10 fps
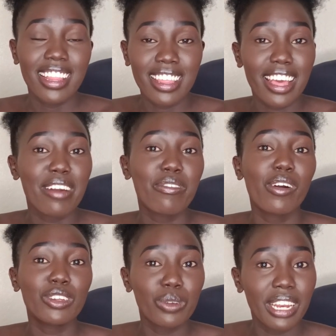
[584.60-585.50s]
The
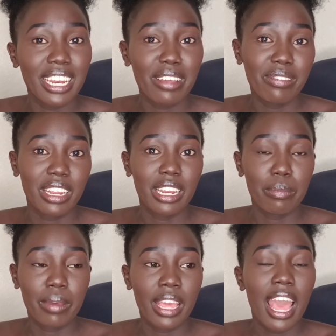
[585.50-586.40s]
effort will definitely
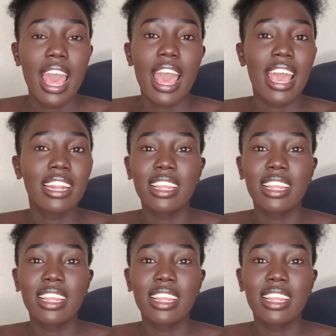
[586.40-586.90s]
pay. And